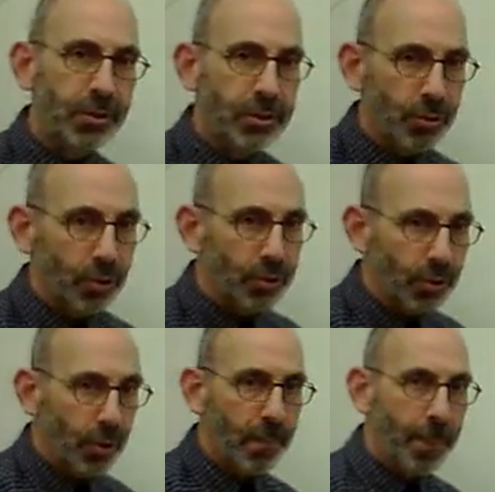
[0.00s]
the short
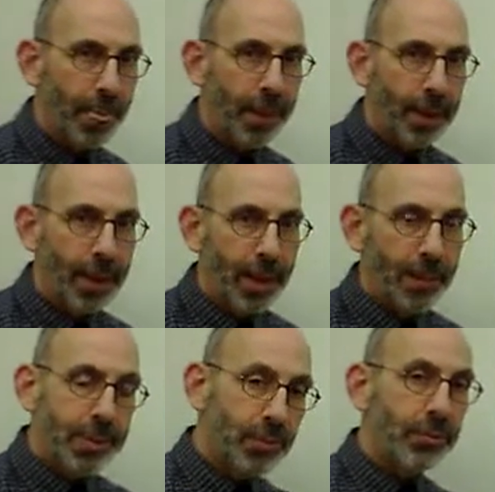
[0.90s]
term.
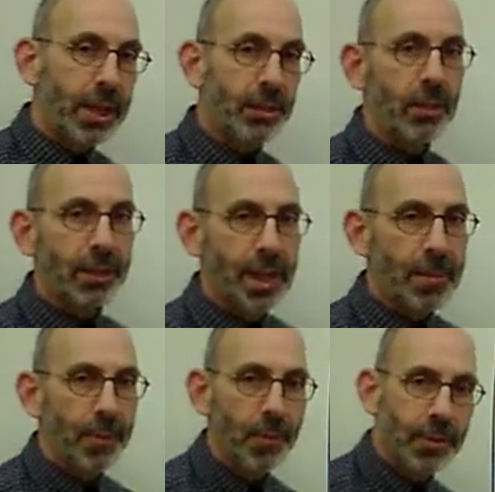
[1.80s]
But then we'll take a look at labor.